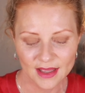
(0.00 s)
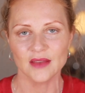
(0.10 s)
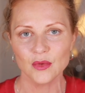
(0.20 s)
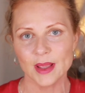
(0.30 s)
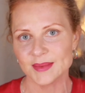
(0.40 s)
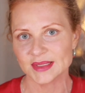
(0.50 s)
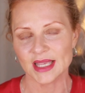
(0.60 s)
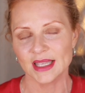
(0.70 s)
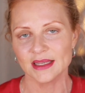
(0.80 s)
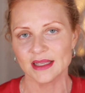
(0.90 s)
I have a
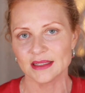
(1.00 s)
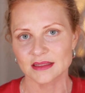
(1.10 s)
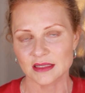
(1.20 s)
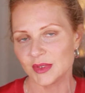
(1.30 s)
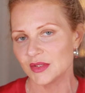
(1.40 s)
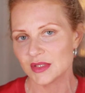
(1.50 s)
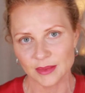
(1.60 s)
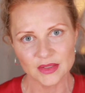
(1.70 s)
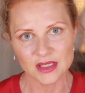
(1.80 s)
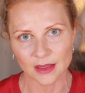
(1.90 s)
website. It's
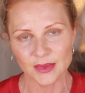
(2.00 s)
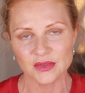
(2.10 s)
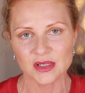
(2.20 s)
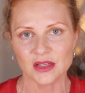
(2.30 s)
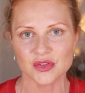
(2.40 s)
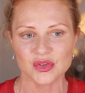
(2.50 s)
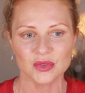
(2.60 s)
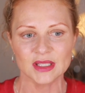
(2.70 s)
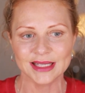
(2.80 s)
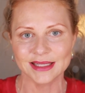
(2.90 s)

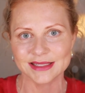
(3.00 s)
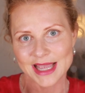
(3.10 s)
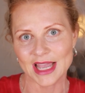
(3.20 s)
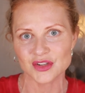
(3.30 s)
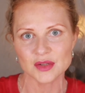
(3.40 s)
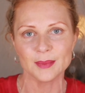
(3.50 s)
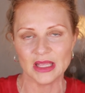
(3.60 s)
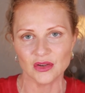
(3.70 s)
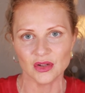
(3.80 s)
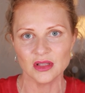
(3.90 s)

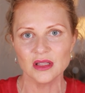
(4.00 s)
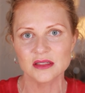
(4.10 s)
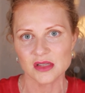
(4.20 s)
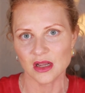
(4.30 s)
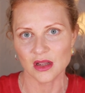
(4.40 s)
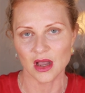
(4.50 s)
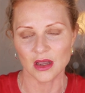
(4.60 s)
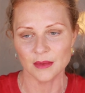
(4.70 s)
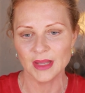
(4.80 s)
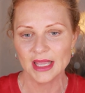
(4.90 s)

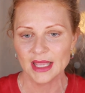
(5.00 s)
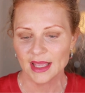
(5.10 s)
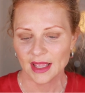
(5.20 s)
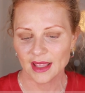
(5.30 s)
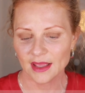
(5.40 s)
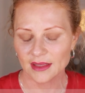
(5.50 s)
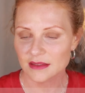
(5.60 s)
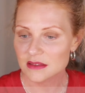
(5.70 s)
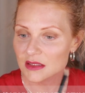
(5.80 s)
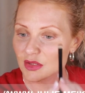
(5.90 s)
www.julie-meikle.com.
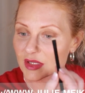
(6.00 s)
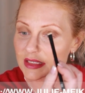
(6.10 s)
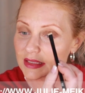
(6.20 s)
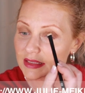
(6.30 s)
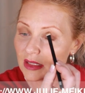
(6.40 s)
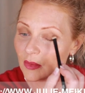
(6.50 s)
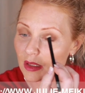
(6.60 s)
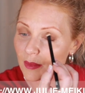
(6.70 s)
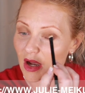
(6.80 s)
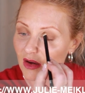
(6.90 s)
And you can see what
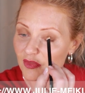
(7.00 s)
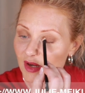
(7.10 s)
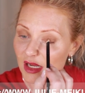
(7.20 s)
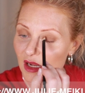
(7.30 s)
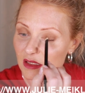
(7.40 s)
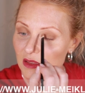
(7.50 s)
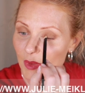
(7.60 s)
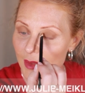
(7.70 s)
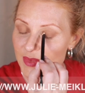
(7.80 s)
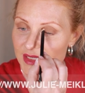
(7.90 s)
I'm offering on the
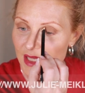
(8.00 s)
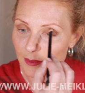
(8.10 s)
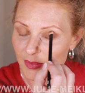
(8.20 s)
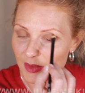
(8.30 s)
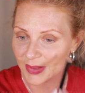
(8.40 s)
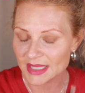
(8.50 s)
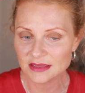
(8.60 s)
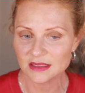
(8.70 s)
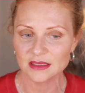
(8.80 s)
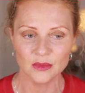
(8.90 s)
website. But
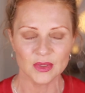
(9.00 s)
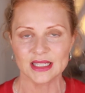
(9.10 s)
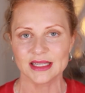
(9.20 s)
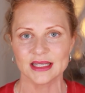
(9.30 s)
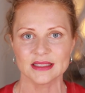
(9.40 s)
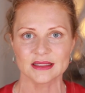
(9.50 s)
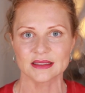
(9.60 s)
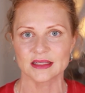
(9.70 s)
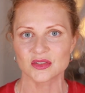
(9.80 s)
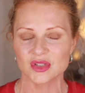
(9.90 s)
basically what it is
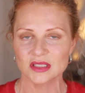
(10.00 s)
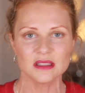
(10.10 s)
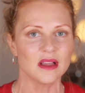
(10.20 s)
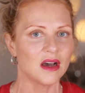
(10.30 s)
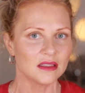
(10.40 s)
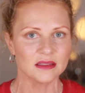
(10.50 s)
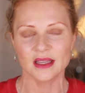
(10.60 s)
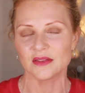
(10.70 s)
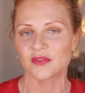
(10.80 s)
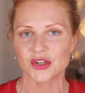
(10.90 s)
it's just an
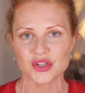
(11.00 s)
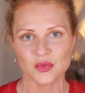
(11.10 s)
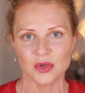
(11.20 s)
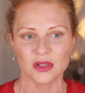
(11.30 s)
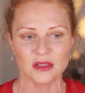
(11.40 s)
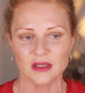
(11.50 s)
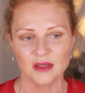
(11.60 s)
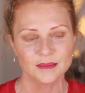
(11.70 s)
online virtual